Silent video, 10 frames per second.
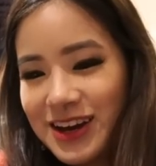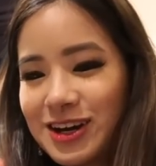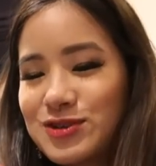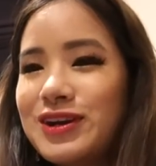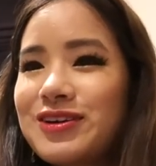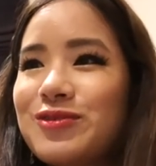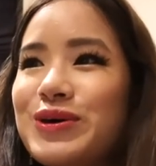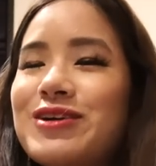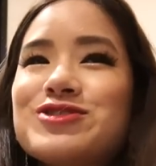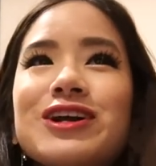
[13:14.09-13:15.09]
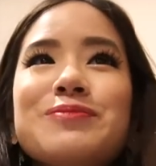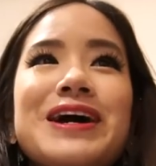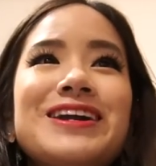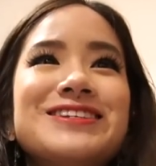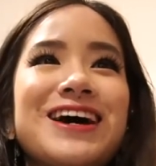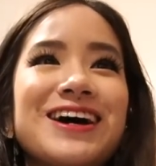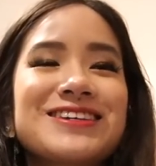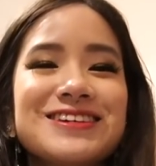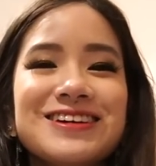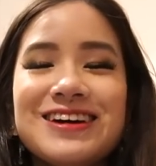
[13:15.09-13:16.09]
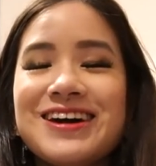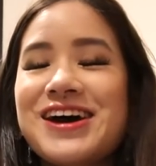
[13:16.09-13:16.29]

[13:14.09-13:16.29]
Because when, when I was trying to pay the taxi,